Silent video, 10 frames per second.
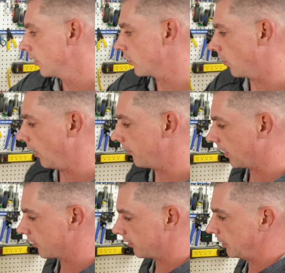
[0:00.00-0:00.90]
So I've
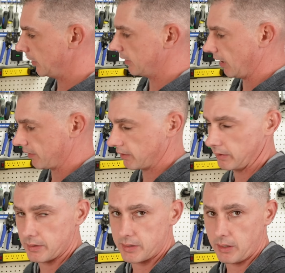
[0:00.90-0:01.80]
actually been
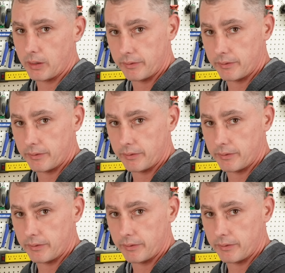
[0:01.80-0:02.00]
testing this out.